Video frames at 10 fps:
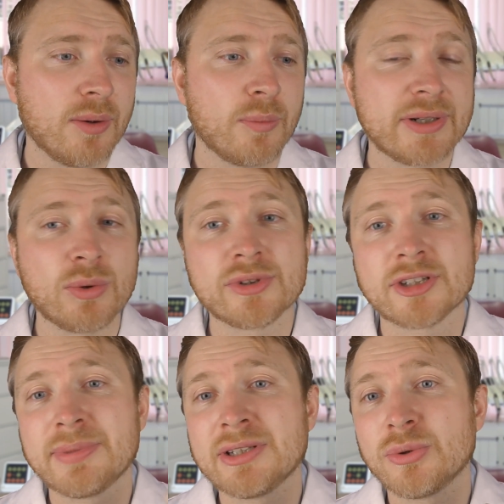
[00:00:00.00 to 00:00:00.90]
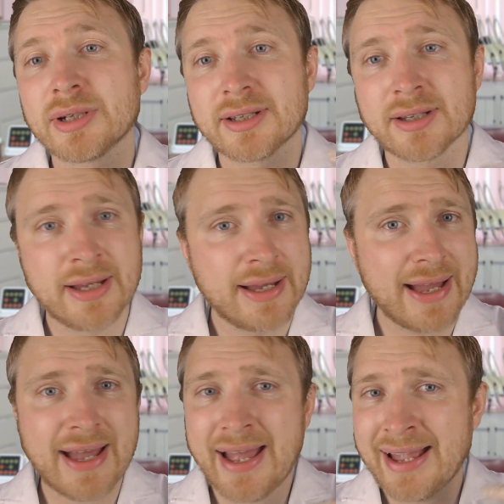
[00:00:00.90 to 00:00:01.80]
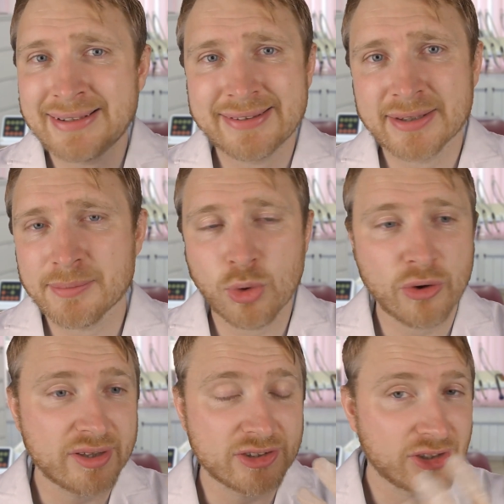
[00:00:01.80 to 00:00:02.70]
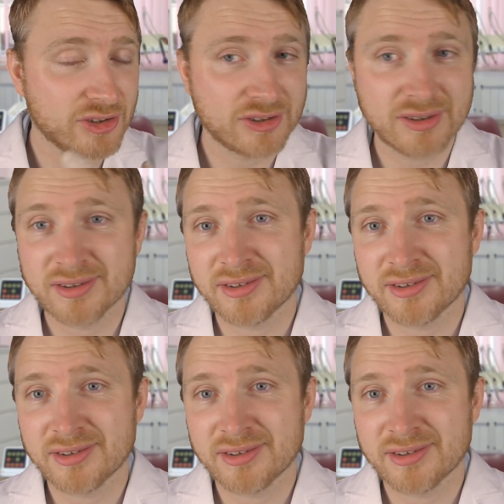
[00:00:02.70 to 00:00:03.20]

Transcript: We don't want to be doing anything more than just